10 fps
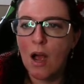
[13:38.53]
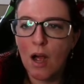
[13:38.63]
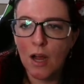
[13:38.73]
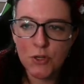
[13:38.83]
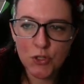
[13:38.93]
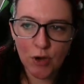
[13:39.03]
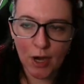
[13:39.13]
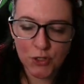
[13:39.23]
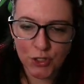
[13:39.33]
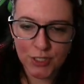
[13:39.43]

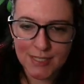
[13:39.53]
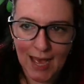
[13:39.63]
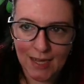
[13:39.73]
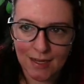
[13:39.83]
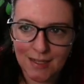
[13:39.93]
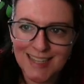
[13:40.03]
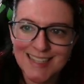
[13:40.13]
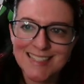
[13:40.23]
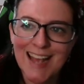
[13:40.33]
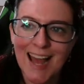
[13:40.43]
Unstructured data
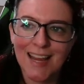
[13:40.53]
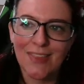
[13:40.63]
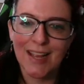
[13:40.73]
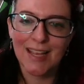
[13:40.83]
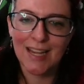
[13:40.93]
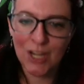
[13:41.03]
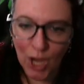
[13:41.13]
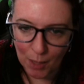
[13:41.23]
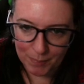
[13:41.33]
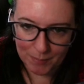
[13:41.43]
is data that
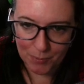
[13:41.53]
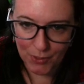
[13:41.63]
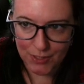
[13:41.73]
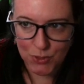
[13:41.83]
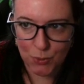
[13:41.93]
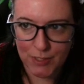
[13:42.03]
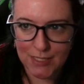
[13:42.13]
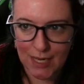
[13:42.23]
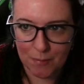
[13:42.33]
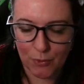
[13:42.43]
cannot be put into a
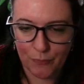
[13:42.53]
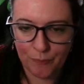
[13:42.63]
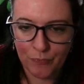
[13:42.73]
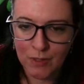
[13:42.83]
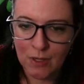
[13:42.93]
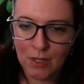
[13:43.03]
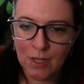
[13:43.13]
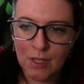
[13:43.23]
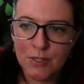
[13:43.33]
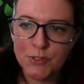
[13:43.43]
table.
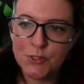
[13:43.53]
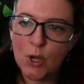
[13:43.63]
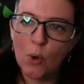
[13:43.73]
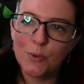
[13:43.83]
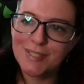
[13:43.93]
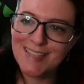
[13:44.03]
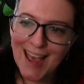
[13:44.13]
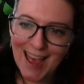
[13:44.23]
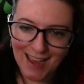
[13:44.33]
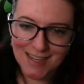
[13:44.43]
So
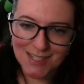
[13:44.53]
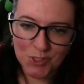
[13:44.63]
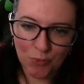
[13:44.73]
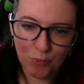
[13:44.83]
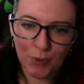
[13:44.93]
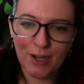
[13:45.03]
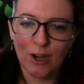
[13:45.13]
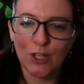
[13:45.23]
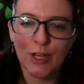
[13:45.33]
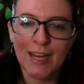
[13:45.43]
text, if we
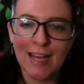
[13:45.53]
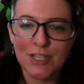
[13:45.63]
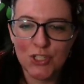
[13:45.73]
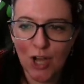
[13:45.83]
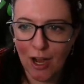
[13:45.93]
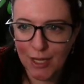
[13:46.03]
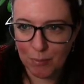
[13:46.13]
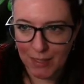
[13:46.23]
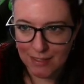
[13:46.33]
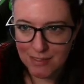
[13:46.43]
are looking at
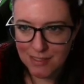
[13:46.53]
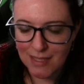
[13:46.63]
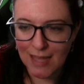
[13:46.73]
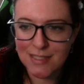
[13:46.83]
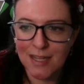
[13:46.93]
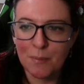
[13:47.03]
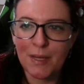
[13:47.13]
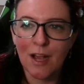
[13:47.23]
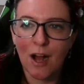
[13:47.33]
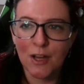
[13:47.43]
documents, that's going to
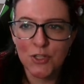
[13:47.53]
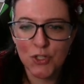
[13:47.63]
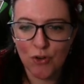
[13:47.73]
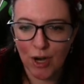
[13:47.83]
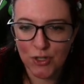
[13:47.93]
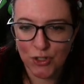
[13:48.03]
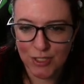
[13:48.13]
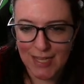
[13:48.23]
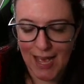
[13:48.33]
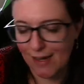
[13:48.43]
be unstructured
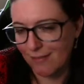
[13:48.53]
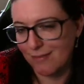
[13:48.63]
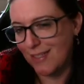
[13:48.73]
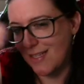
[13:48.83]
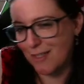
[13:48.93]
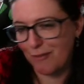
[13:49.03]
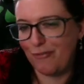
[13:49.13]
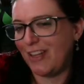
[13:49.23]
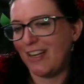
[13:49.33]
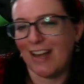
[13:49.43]
data. It doesn't
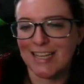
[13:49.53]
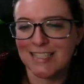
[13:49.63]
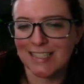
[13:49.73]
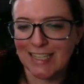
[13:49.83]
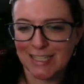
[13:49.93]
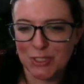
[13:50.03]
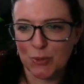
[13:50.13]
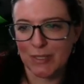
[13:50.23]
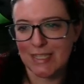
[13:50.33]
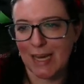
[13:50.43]
fit nicely into
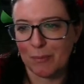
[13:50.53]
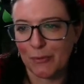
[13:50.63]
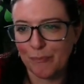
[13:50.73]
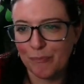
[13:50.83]
a table.